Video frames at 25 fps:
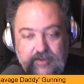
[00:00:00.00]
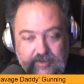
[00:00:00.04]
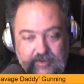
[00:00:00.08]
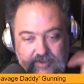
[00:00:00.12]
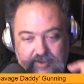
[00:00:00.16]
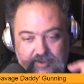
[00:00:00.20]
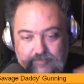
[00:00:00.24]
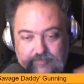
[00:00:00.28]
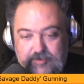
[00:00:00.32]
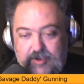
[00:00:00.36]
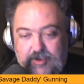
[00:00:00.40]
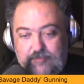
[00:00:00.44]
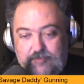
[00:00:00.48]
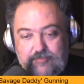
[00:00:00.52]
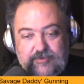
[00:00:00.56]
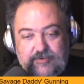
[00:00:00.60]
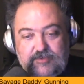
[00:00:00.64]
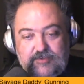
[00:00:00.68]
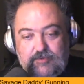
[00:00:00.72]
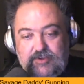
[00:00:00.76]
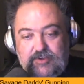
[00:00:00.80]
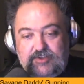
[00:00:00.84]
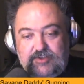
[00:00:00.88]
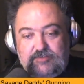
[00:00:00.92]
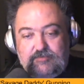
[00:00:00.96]
Give me your
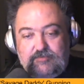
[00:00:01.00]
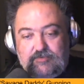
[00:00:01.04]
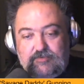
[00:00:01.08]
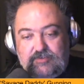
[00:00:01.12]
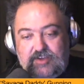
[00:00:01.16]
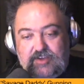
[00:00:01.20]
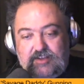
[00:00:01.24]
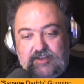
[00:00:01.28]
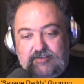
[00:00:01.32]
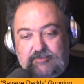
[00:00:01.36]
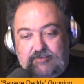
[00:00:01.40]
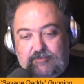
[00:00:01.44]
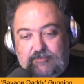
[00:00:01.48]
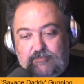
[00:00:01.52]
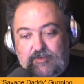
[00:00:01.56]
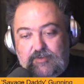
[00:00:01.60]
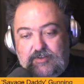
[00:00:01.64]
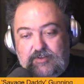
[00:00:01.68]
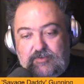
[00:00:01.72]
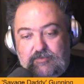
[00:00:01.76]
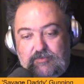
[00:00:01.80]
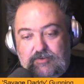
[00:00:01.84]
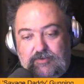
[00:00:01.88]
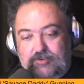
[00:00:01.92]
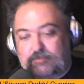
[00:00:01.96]
persuasion roll to get through the front
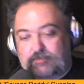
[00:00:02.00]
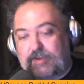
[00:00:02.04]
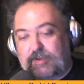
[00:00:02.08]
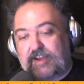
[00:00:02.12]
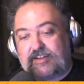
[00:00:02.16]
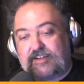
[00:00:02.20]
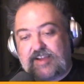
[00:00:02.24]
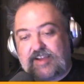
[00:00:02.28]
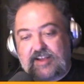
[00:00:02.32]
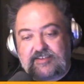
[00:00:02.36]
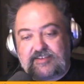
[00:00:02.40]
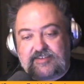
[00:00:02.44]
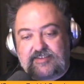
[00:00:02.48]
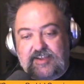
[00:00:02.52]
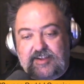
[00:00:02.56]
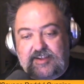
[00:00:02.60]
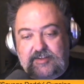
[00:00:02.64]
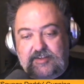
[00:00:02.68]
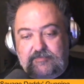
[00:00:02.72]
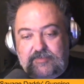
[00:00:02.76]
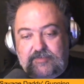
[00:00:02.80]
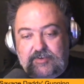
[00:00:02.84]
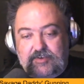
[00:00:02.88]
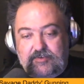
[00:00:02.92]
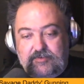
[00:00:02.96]
door. Dramatic task
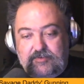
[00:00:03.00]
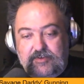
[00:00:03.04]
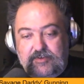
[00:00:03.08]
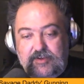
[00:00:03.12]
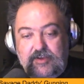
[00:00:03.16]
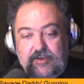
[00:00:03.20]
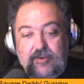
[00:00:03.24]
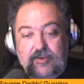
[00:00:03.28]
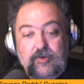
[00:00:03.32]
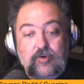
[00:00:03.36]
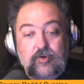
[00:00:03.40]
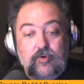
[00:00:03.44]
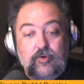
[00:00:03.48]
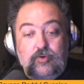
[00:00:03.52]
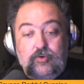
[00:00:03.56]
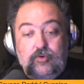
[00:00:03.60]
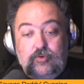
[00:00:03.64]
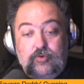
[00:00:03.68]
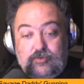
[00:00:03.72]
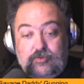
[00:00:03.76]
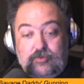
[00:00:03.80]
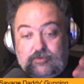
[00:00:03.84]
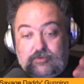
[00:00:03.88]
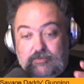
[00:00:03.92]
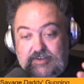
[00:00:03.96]
-2.
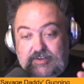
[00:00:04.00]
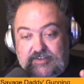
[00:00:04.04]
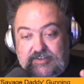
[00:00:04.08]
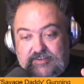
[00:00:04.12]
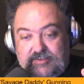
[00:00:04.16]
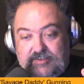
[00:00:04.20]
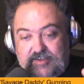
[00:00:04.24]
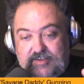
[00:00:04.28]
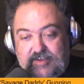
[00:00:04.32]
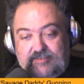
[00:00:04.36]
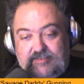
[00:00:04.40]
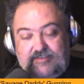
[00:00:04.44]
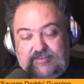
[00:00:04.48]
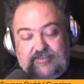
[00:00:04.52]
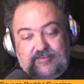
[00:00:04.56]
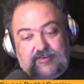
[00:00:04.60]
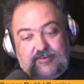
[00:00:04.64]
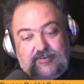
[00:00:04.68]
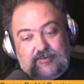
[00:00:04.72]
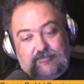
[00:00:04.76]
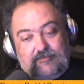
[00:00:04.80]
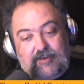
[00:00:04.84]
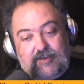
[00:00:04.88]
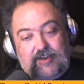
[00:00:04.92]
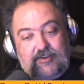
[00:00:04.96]
Ooh, 3 successes.
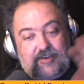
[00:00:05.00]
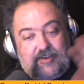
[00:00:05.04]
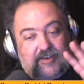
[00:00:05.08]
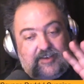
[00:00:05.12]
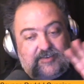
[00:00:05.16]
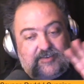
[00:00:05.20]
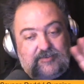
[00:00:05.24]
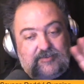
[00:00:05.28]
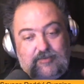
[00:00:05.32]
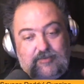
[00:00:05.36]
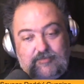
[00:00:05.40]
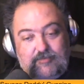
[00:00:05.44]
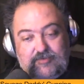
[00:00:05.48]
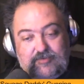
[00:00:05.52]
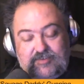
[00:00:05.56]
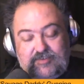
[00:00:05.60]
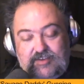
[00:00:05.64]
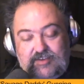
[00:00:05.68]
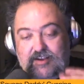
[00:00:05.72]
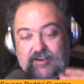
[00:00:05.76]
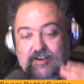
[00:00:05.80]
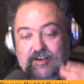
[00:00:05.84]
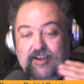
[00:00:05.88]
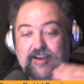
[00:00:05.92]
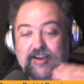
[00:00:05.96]
All right, you guys are almost
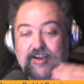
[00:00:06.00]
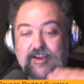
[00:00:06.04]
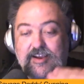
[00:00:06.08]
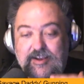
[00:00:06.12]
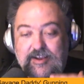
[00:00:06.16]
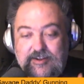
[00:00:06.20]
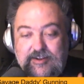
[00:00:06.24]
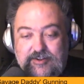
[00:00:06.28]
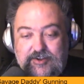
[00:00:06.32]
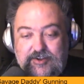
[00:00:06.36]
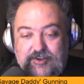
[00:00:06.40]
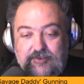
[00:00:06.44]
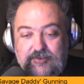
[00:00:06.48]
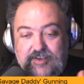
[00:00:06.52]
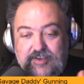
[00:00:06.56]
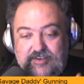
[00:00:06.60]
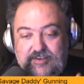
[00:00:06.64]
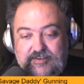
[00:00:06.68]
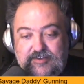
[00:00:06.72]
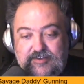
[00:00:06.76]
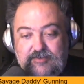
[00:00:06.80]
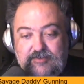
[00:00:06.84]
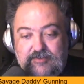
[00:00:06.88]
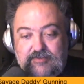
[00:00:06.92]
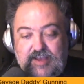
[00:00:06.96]
there. Do
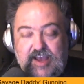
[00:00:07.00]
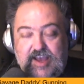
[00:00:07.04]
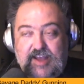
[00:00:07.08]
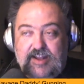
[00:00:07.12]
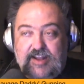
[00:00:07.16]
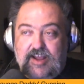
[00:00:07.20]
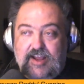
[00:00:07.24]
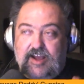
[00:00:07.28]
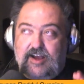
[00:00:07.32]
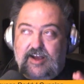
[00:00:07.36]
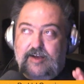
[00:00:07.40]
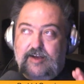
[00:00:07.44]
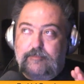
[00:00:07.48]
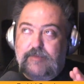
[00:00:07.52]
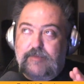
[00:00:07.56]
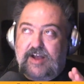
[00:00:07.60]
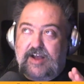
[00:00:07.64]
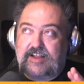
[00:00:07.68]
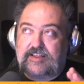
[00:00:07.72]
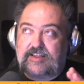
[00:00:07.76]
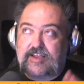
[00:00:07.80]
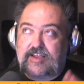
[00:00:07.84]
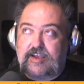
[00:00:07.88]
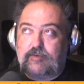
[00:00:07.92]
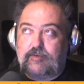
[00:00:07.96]
this, do that. I
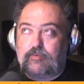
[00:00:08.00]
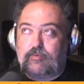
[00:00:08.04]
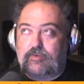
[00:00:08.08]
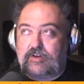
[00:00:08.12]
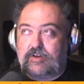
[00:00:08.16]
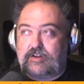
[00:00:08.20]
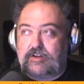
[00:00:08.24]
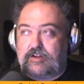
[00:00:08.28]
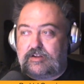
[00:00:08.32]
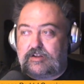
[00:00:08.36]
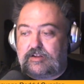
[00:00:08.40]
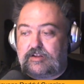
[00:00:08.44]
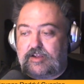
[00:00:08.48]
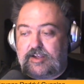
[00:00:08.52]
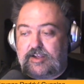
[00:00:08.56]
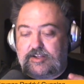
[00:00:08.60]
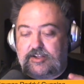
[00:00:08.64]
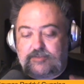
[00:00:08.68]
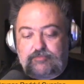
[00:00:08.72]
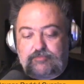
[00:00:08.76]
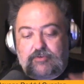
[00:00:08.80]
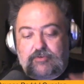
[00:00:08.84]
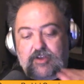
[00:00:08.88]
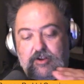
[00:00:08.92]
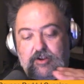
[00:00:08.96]
think what
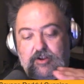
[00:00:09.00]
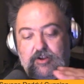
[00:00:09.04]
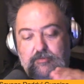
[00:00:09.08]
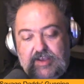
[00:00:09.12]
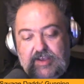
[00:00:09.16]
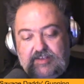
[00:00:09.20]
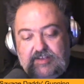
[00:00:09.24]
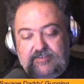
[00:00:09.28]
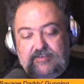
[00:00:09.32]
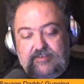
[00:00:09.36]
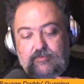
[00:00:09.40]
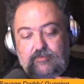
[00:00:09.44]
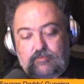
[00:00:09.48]
each player makes the